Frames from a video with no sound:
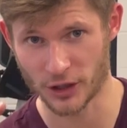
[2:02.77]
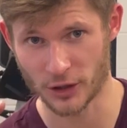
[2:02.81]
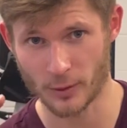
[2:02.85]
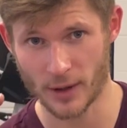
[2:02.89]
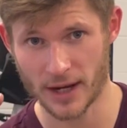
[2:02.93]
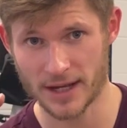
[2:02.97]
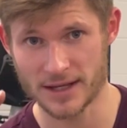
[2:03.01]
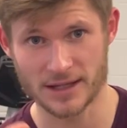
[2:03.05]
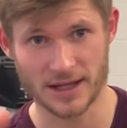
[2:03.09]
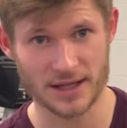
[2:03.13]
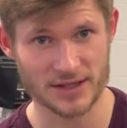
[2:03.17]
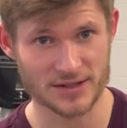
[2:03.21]

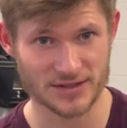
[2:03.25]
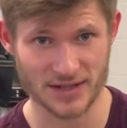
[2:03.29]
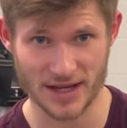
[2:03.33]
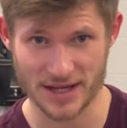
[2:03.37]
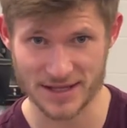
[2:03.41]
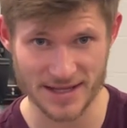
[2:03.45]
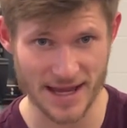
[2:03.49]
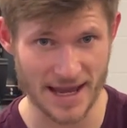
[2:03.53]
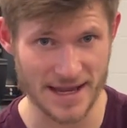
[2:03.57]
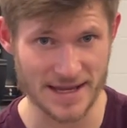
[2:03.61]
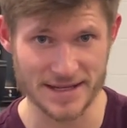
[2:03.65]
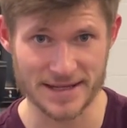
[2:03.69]
weight, let's say
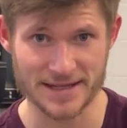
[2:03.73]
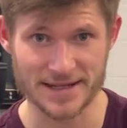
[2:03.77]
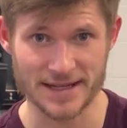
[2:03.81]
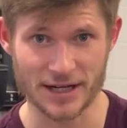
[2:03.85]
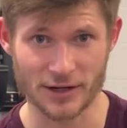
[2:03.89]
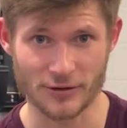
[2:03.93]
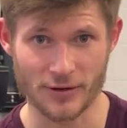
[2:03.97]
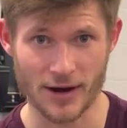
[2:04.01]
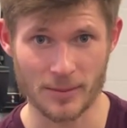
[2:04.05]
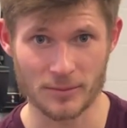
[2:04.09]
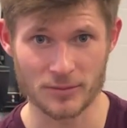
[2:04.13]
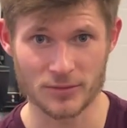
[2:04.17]
it's 80
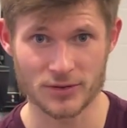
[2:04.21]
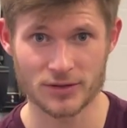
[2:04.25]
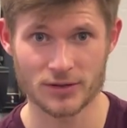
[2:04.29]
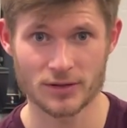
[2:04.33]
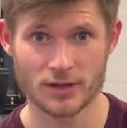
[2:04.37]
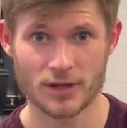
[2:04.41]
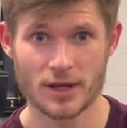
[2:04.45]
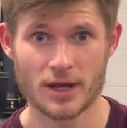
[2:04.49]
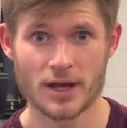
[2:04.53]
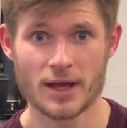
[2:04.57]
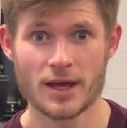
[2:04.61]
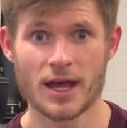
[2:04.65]
kilograms,
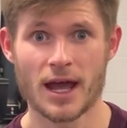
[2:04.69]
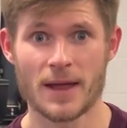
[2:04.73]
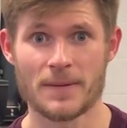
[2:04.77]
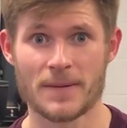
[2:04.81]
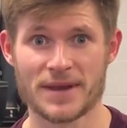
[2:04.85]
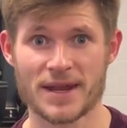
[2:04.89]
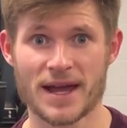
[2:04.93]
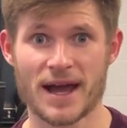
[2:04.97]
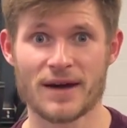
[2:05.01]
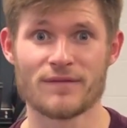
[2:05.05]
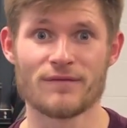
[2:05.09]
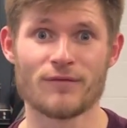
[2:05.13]
and
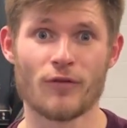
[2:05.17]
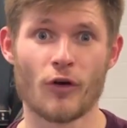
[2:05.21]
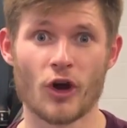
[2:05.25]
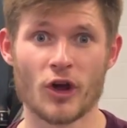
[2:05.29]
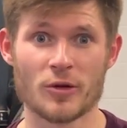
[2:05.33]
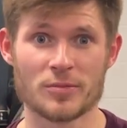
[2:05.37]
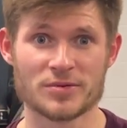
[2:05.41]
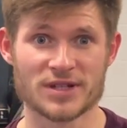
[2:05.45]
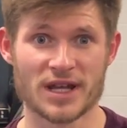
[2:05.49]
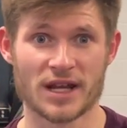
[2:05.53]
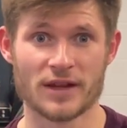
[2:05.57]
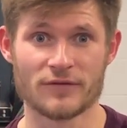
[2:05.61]
then you have
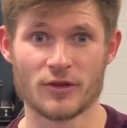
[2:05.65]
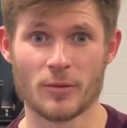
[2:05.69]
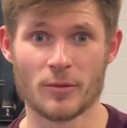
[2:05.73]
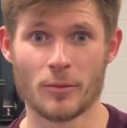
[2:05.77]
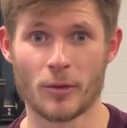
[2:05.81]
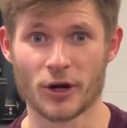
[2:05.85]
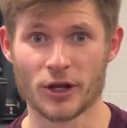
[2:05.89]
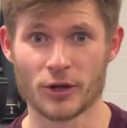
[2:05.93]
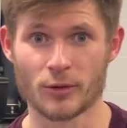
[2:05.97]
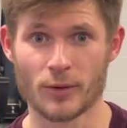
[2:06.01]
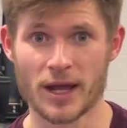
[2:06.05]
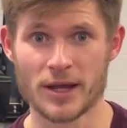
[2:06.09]
40% of your
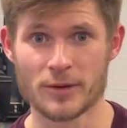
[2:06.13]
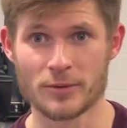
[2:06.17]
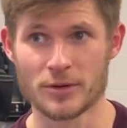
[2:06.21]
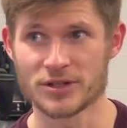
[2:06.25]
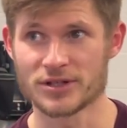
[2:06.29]
body weight,